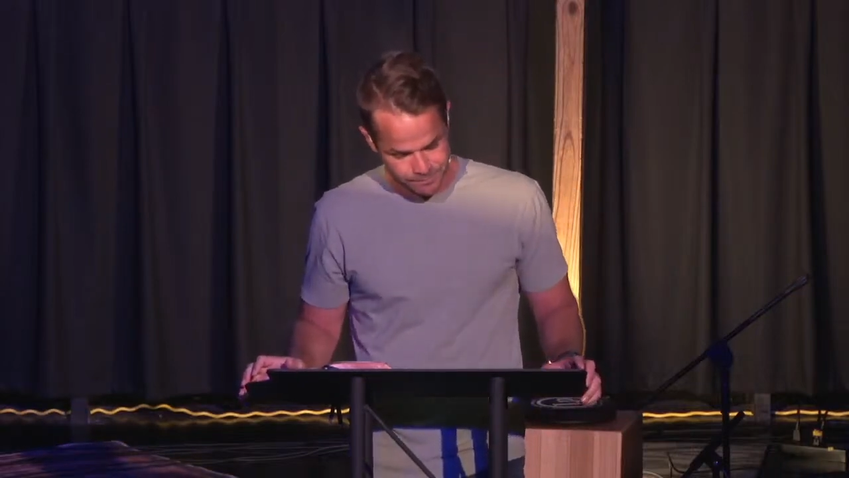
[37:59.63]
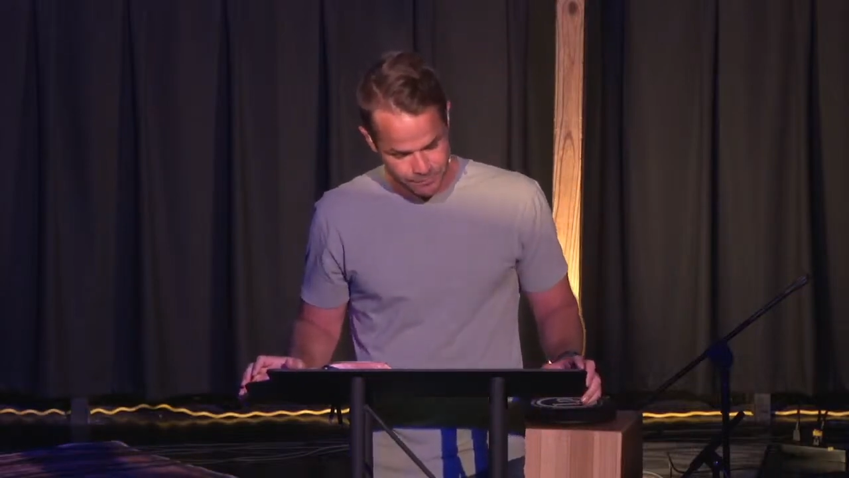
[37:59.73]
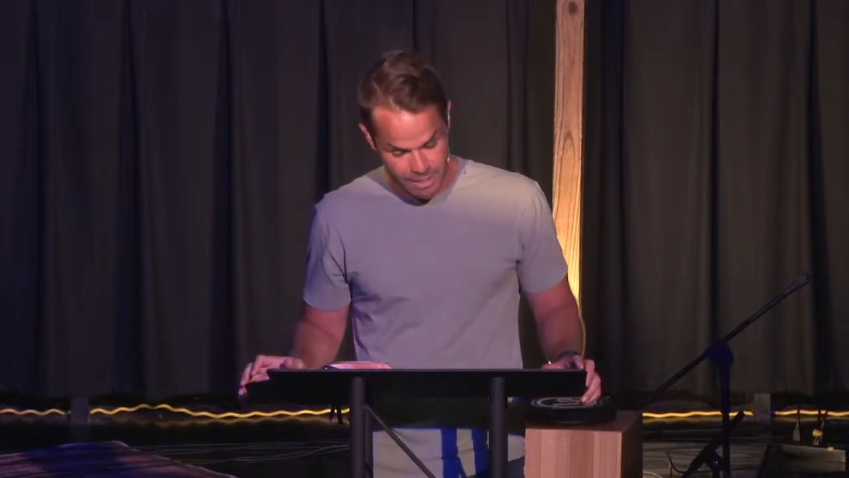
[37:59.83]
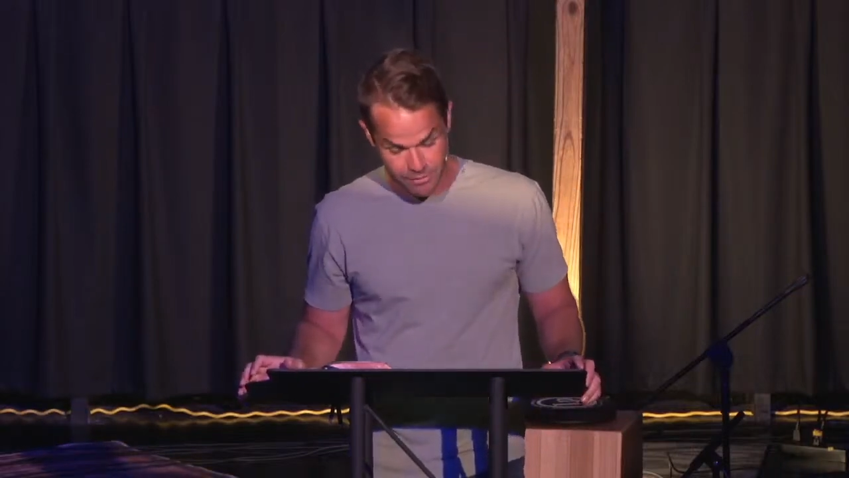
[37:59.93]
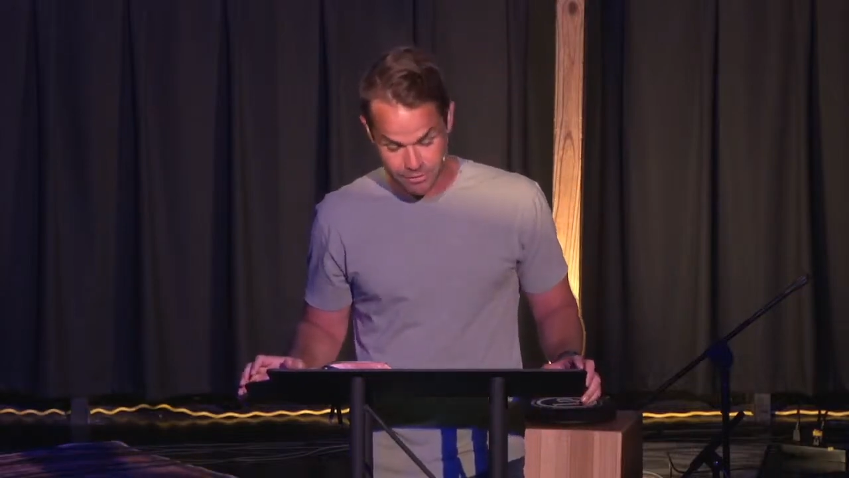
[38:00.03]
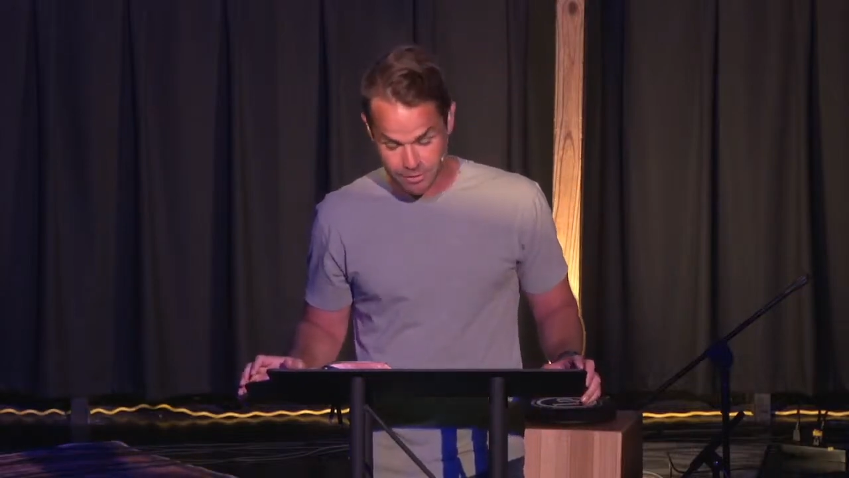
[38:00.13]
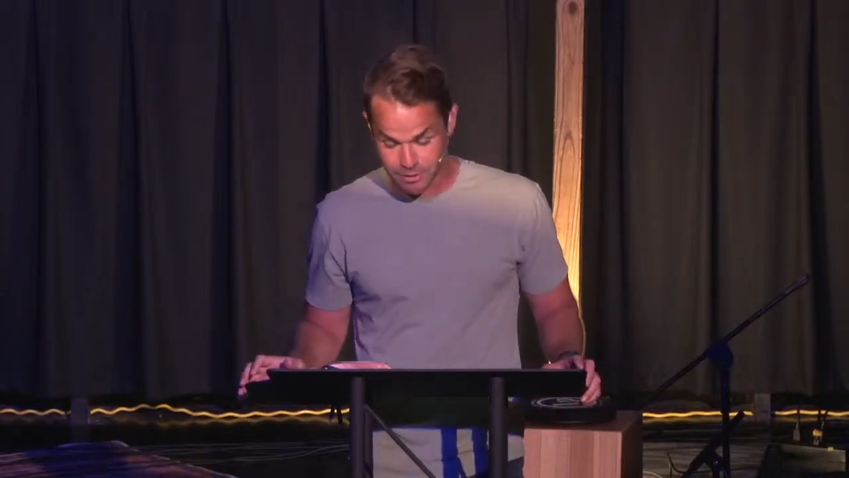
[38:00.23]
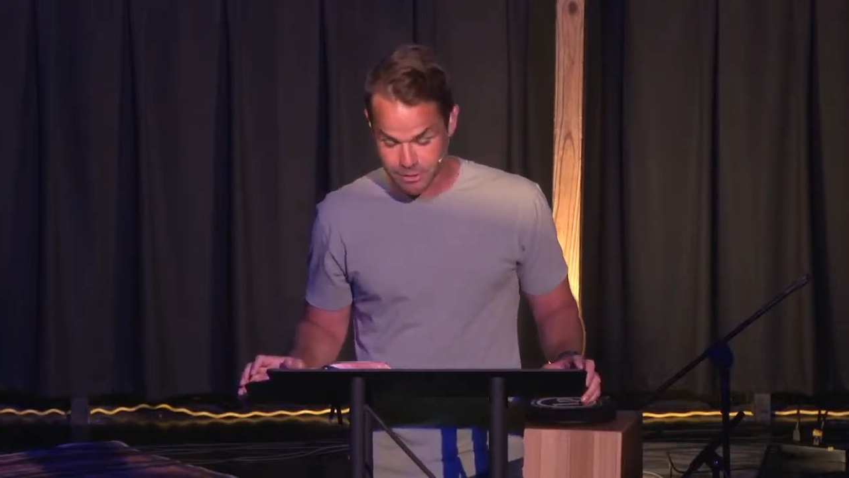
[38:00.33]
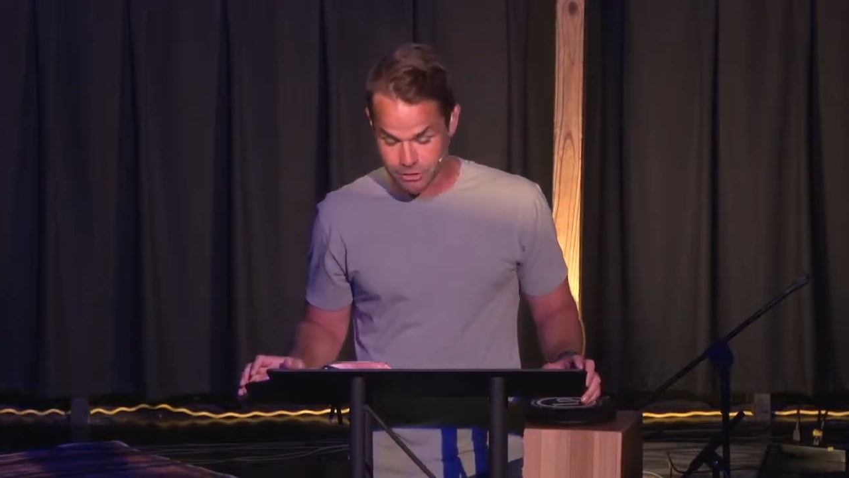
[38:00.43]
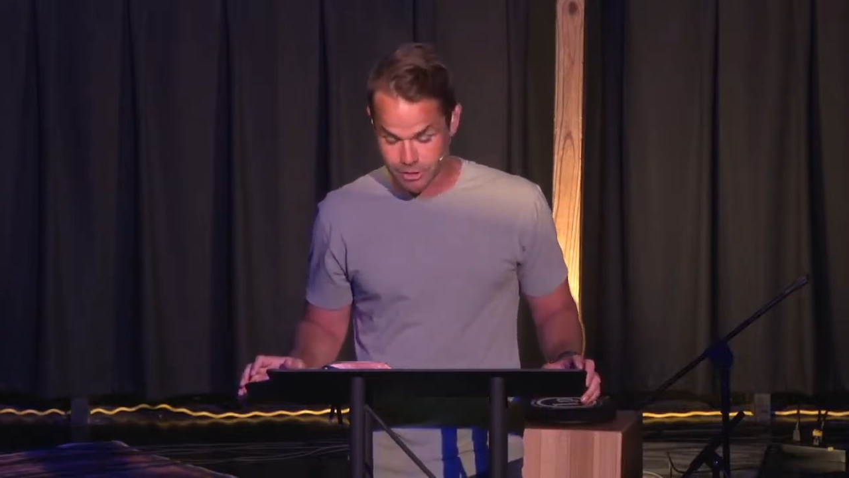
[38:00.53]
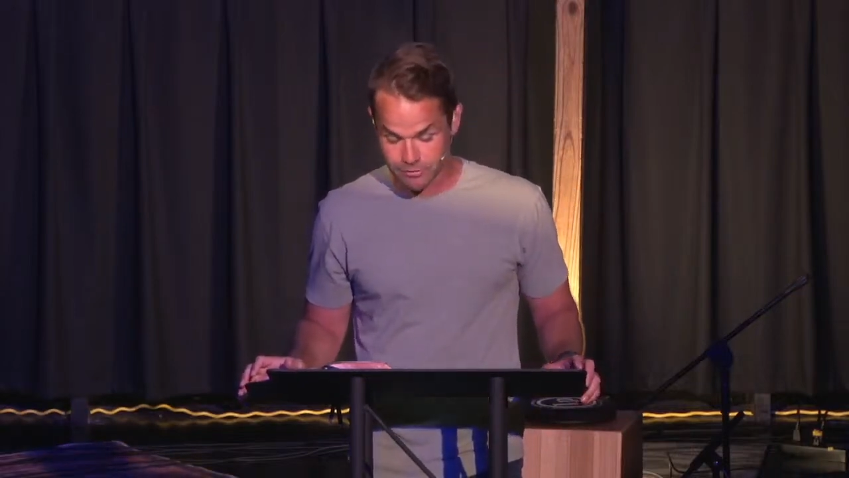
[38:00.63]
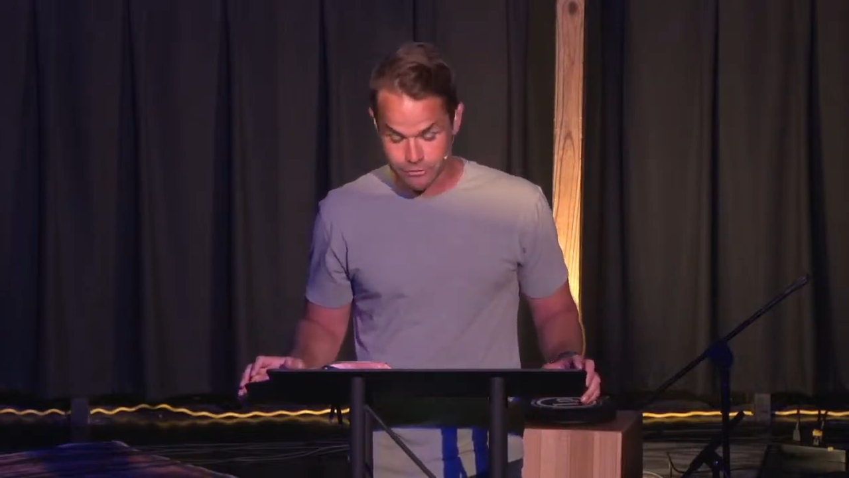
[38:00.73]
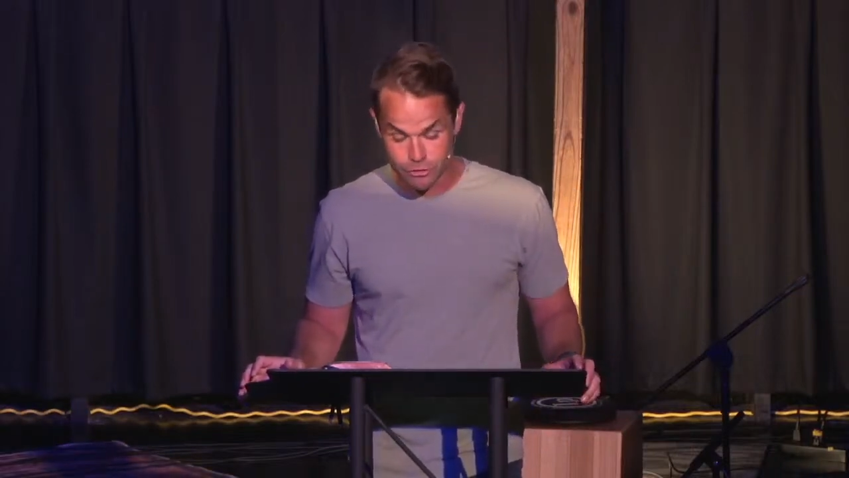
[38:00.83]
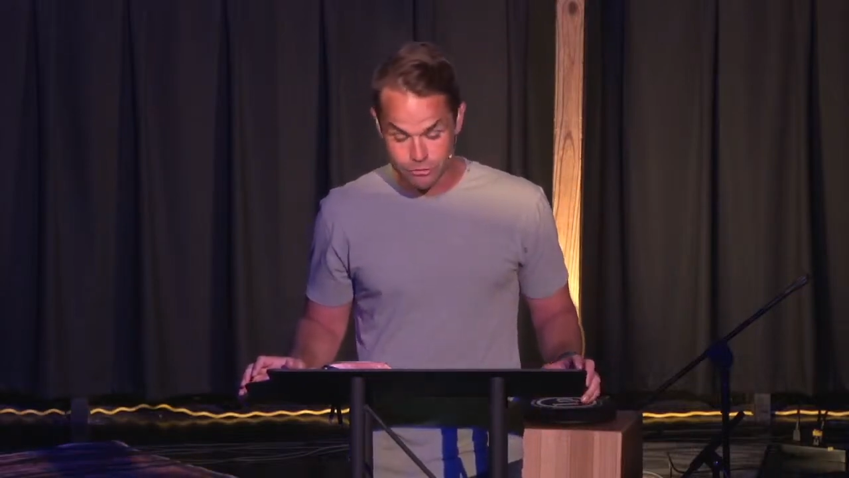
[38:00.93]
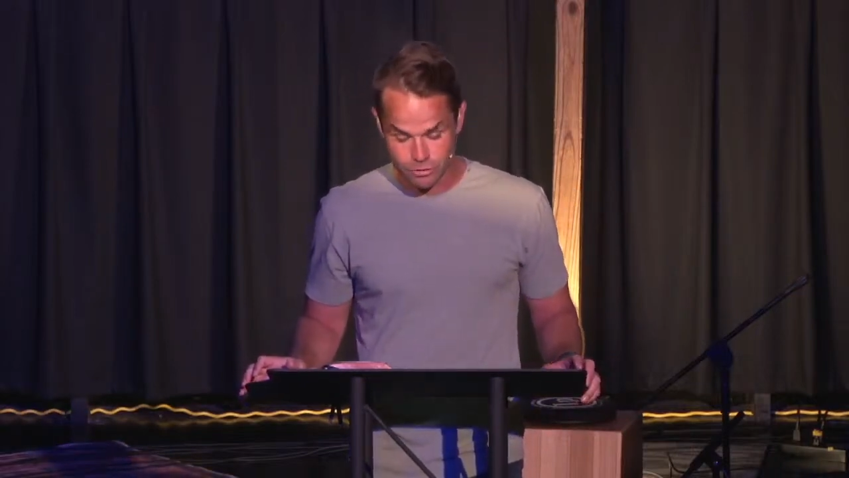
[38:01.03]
Now there had been a string of new